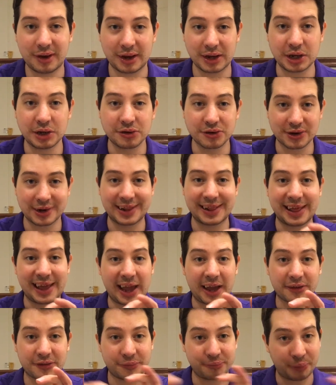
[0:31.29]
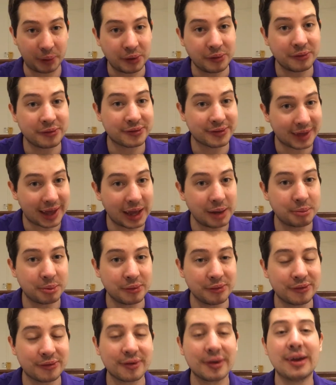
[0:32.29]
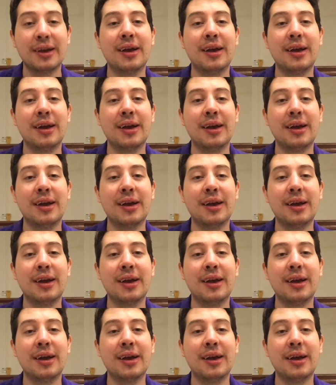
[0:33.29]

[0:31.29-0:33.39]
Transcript: usually the exposed cables,